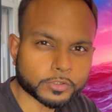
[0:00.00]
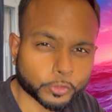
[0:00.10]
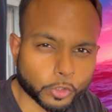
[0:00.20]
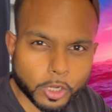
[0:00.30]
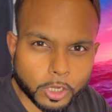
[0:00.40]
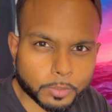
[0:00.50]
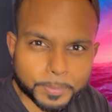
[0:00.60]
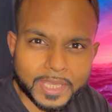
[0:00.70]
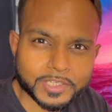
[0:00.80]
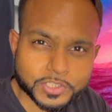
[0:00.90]
your
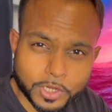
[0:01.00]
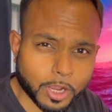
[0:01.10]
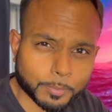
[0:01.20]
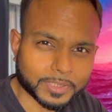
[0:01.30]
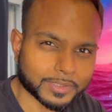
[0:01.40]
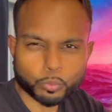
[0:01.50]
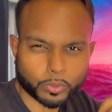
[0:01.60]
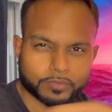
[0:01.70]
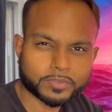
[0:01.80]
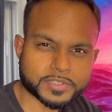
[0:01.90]
on-page copy,
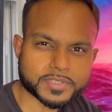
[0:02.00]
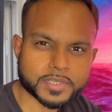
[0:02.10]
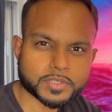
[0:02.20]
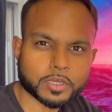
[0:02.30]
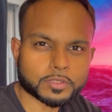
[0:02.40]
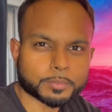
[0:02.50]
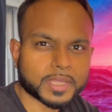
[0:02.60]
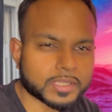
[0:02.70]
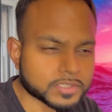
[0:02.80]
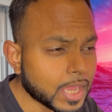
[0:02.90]
whatever it says on the
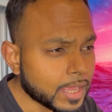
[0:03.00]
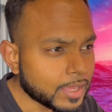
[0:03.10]
page,